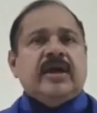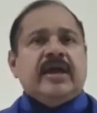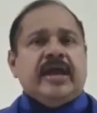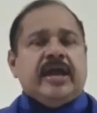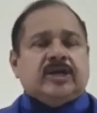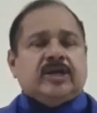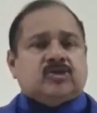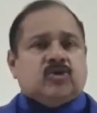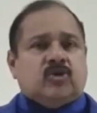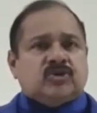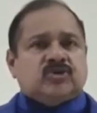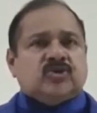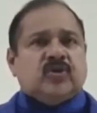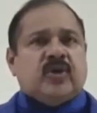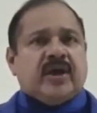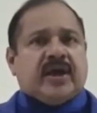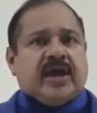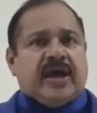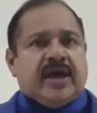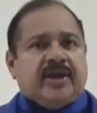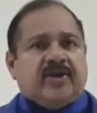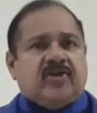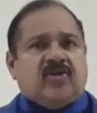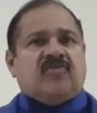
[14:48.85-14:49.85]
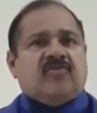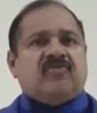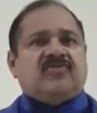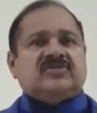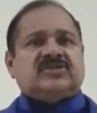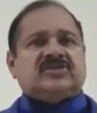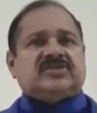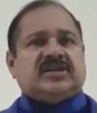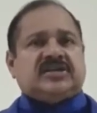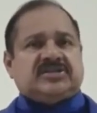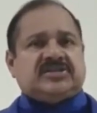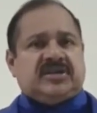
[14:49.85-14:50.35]
It's also a kind of
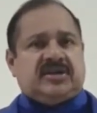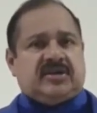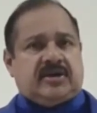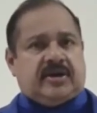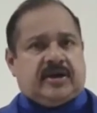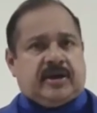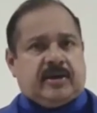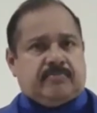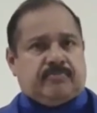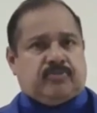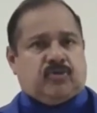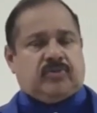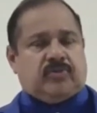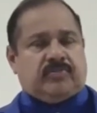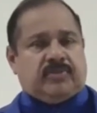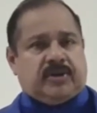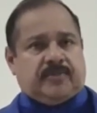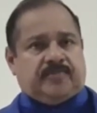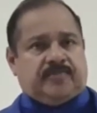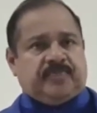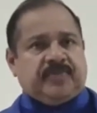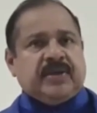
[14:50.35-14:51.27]
structural unemployment.